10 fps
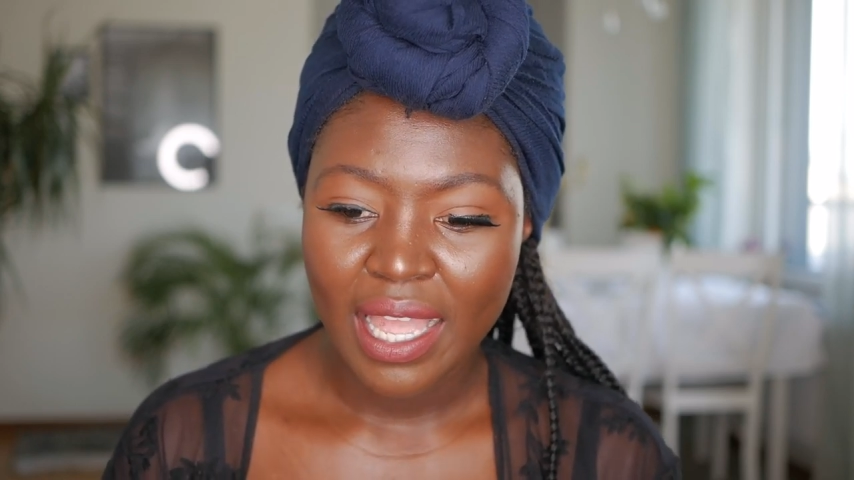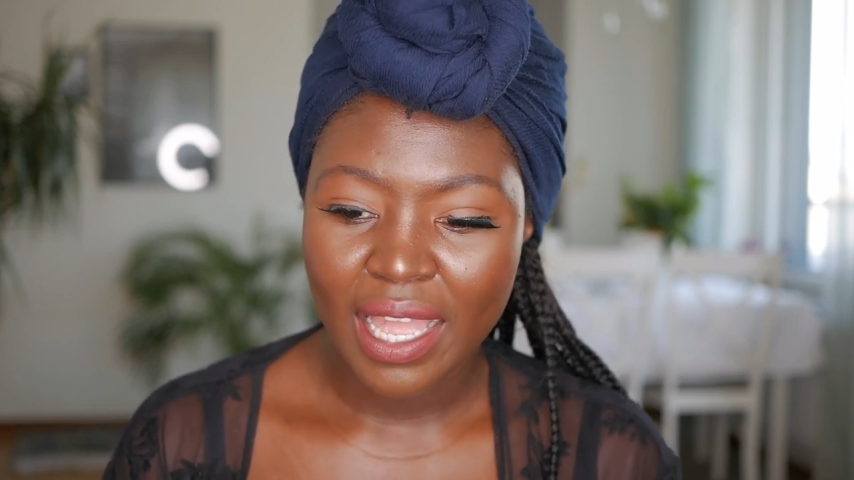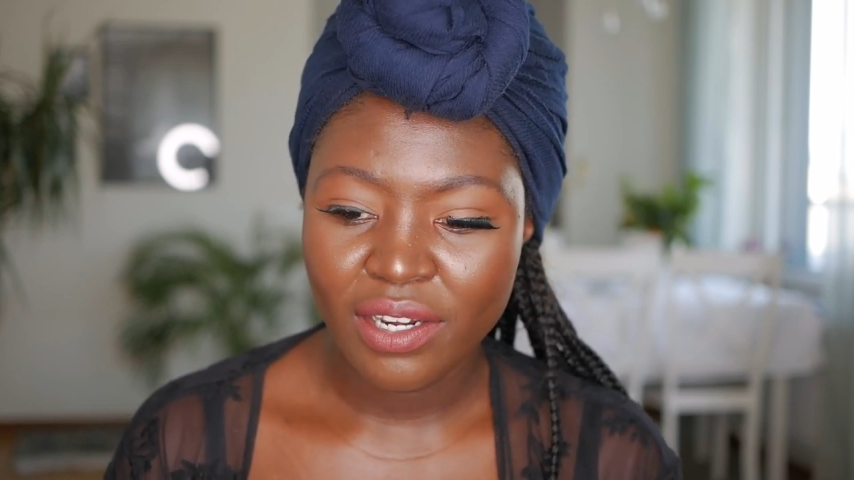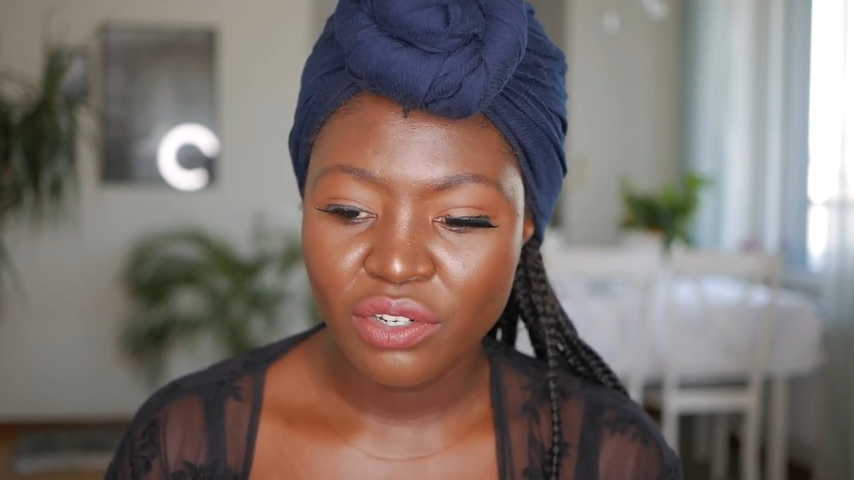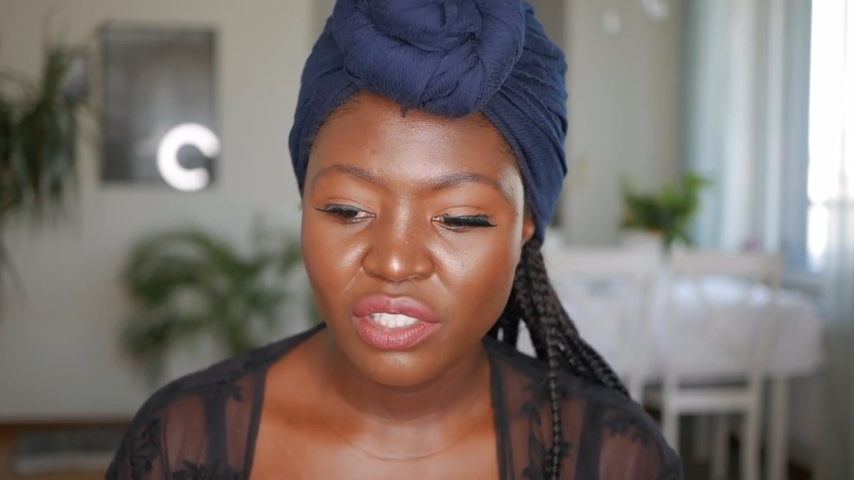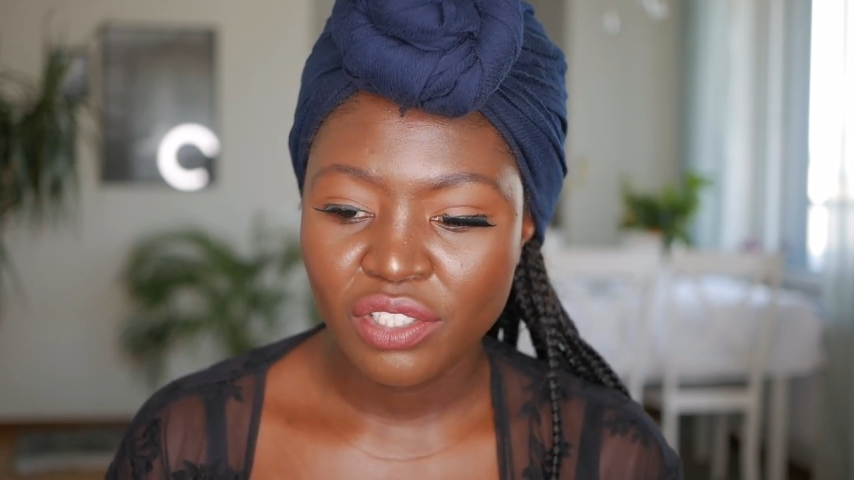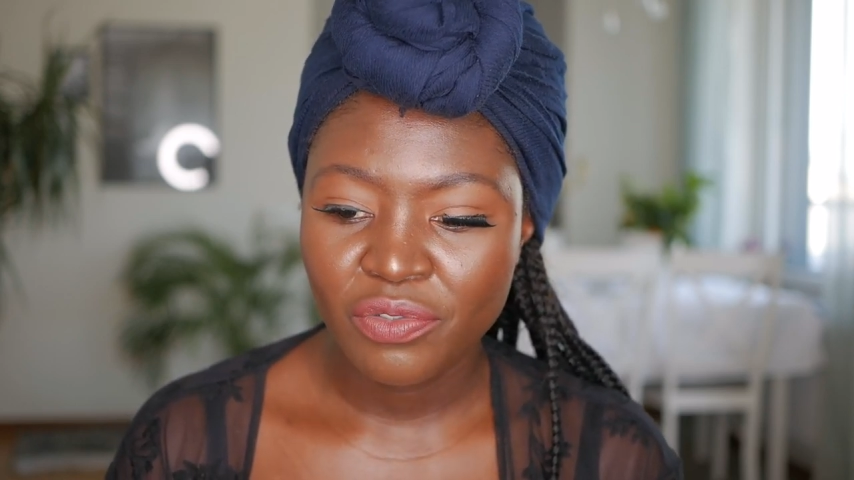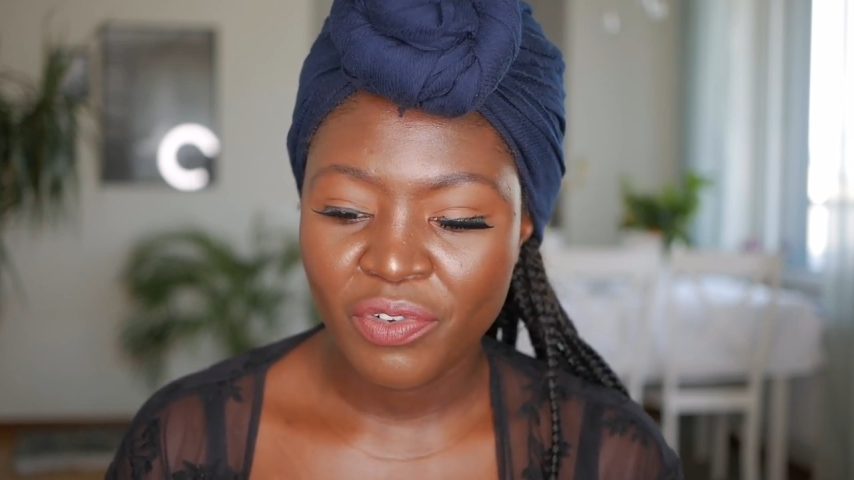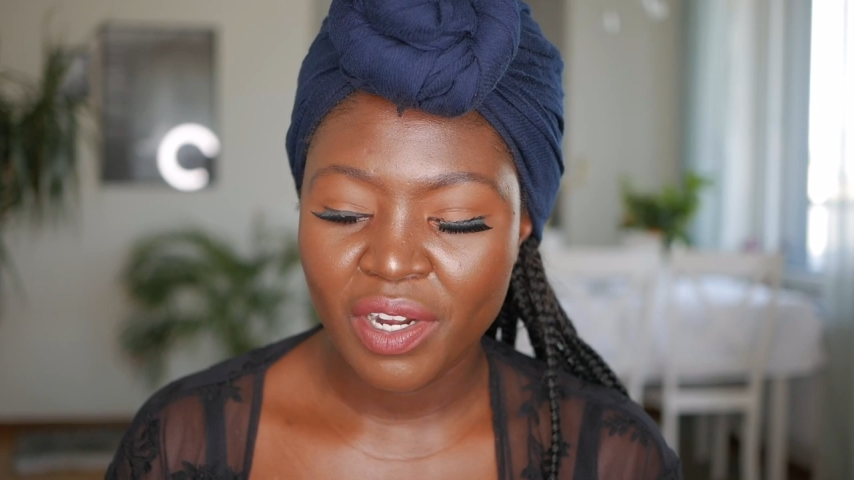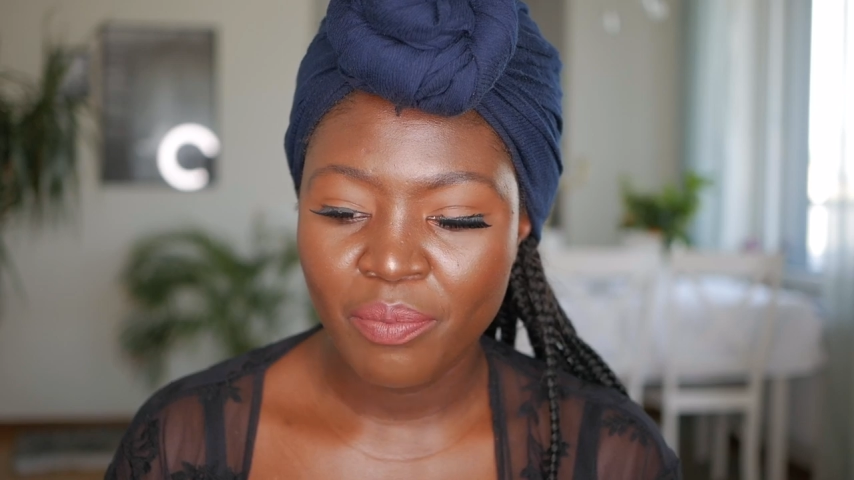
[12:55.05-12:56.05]
And don't
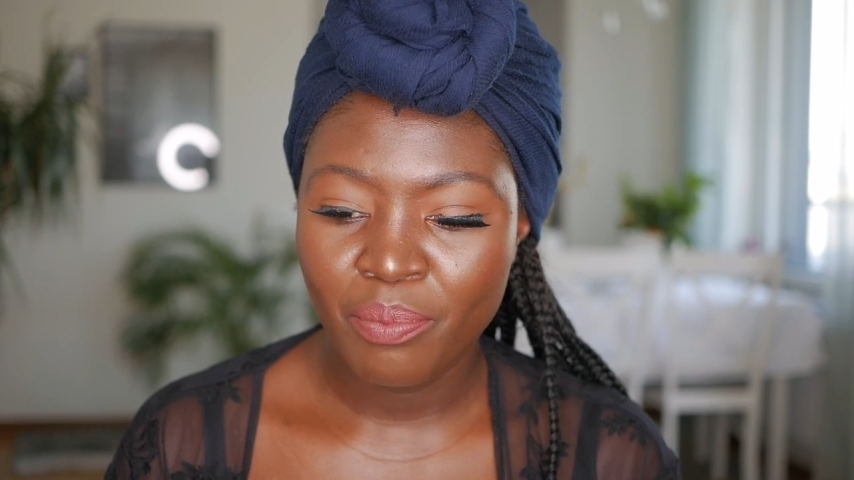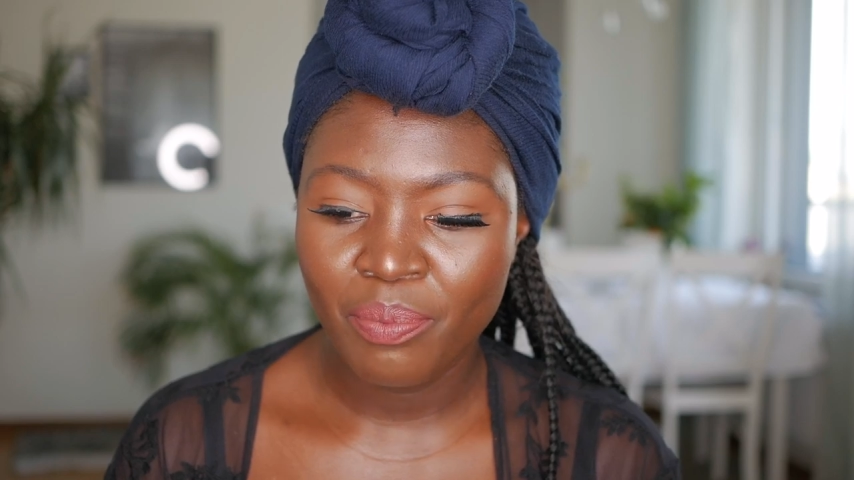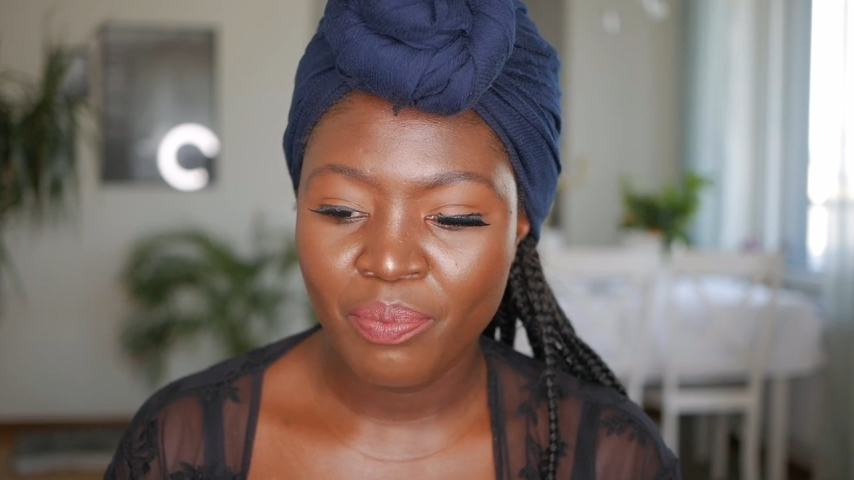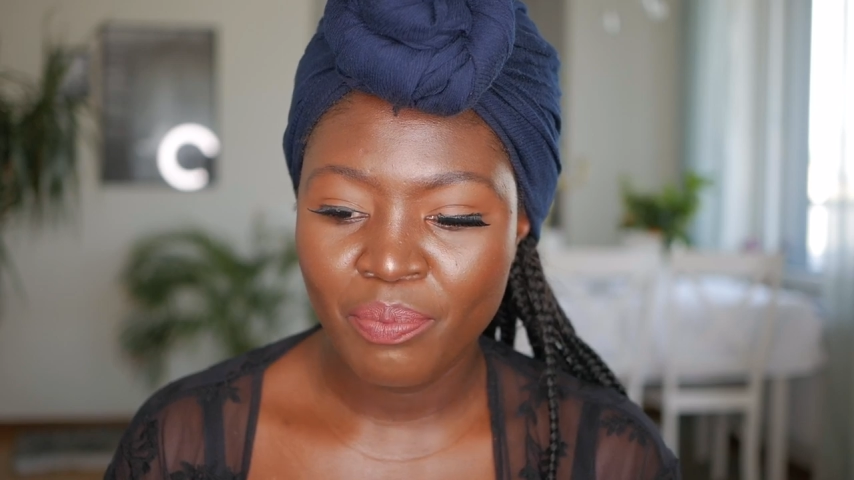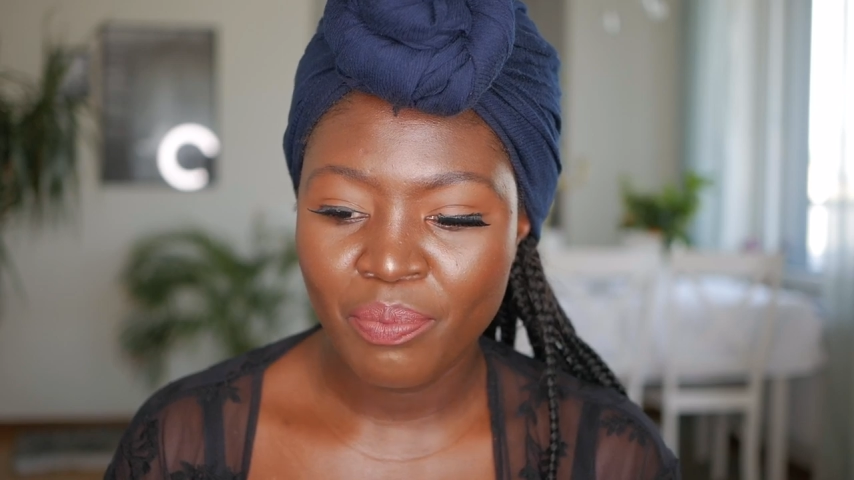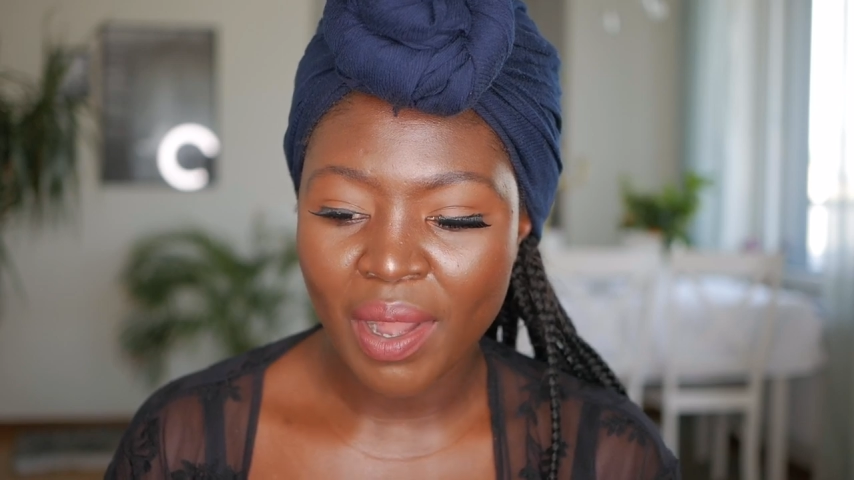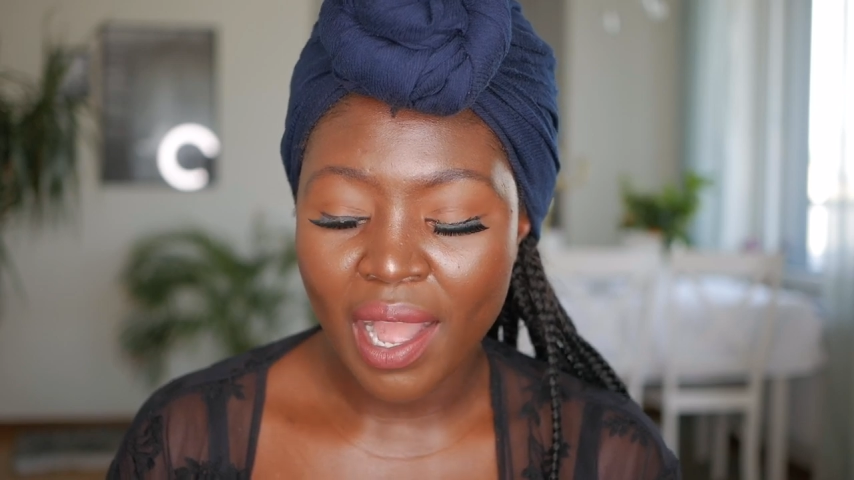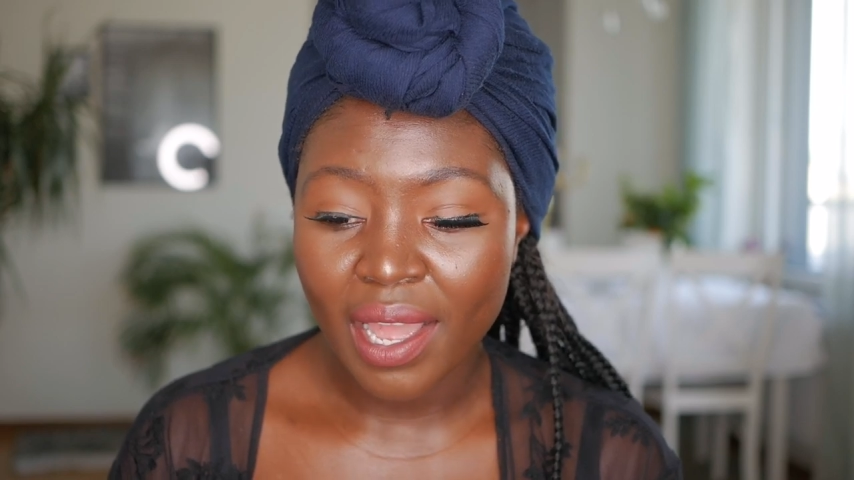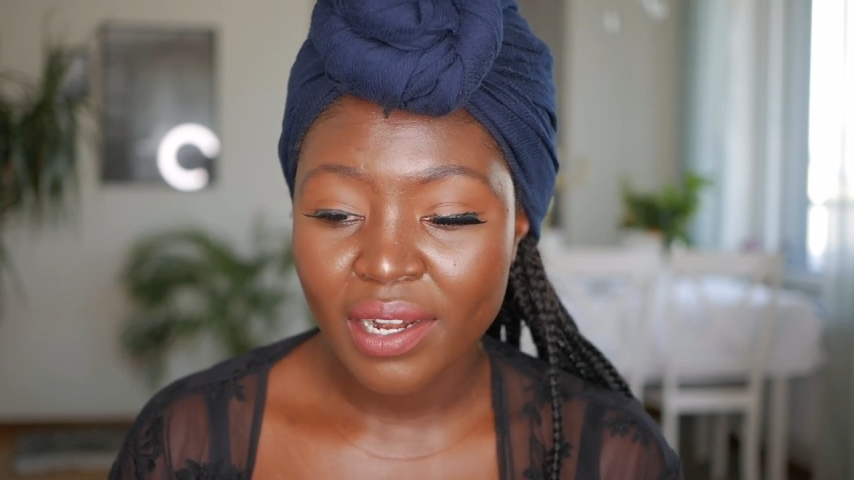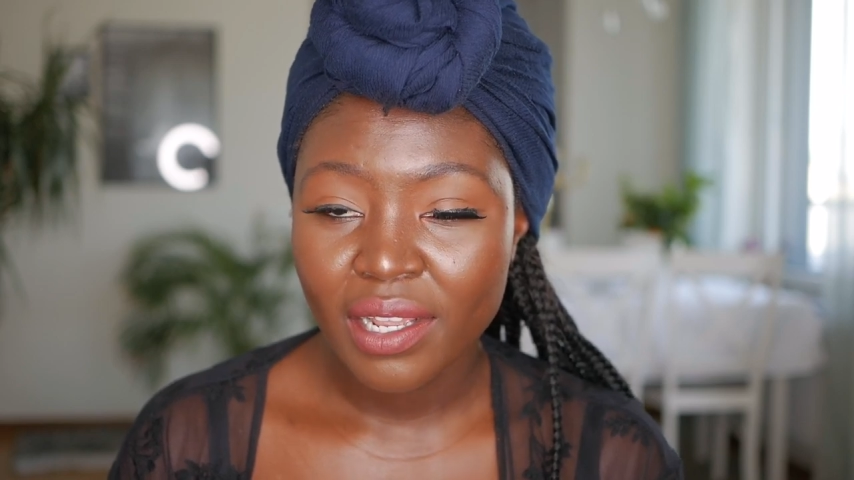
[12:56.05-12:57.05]
feel
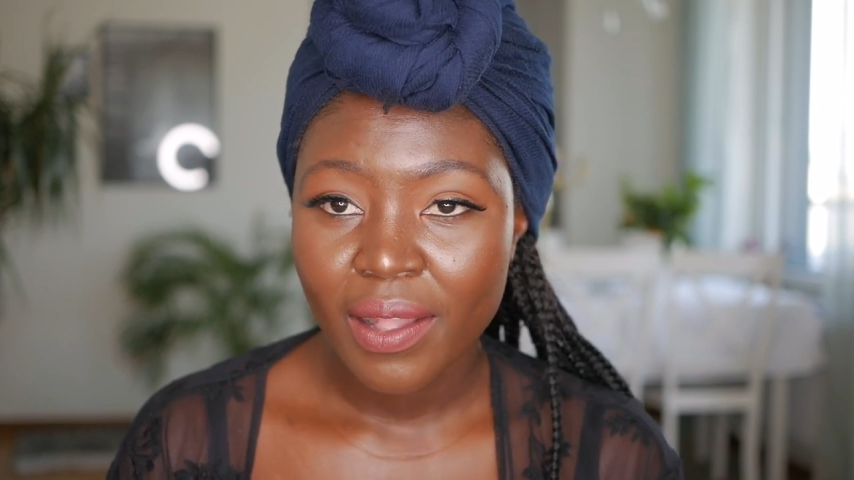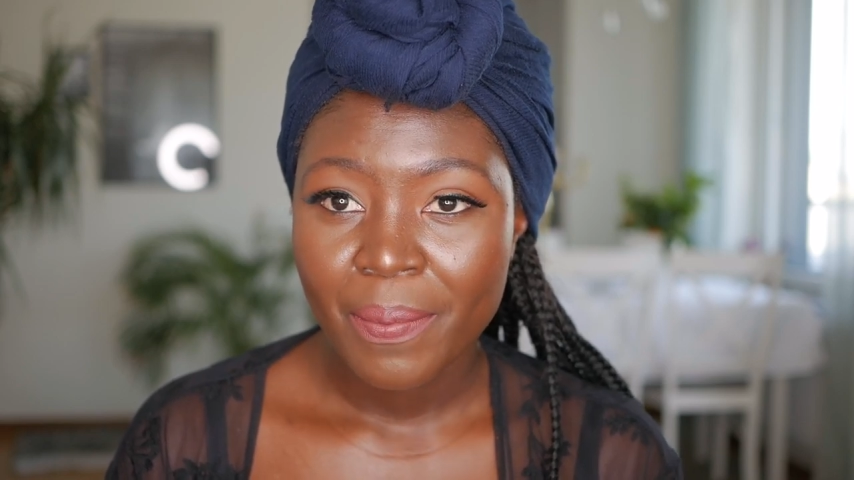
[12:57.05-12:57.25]
bad